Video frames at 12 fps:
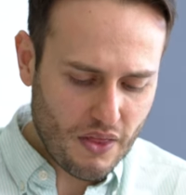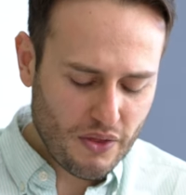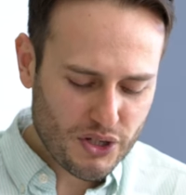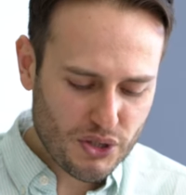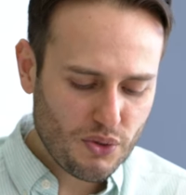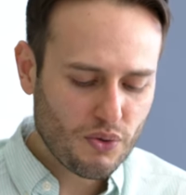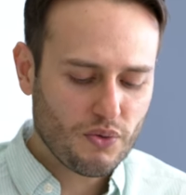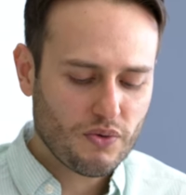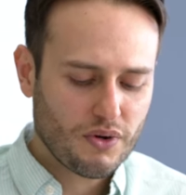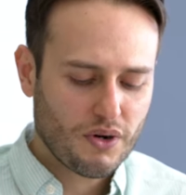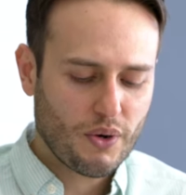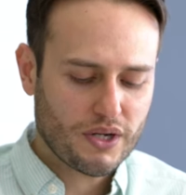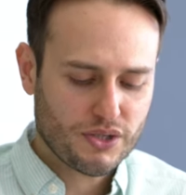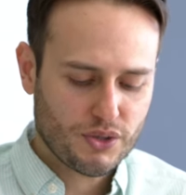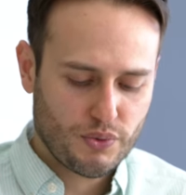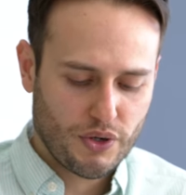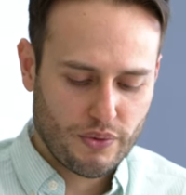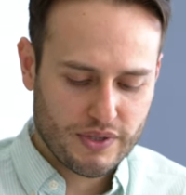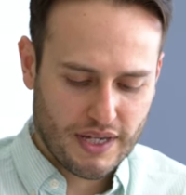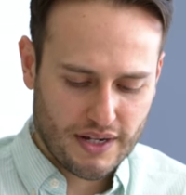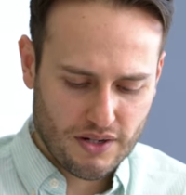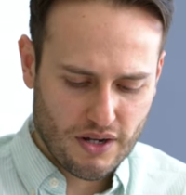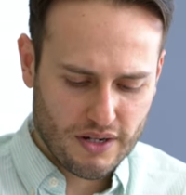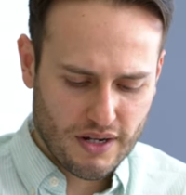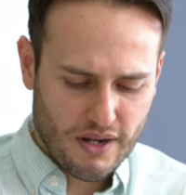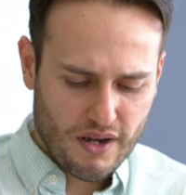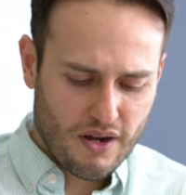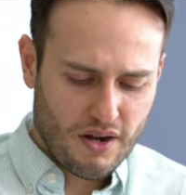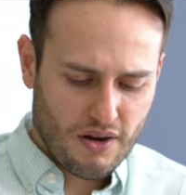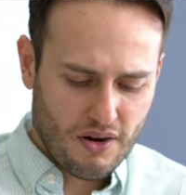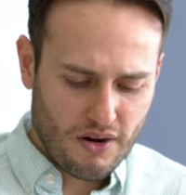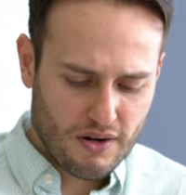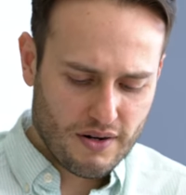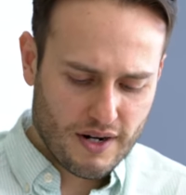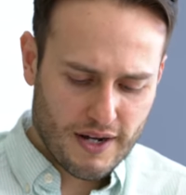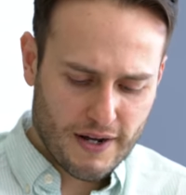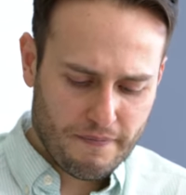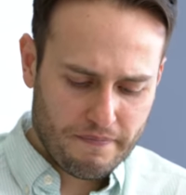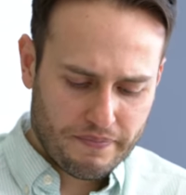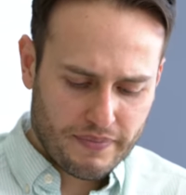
the two questions we always end on are uh,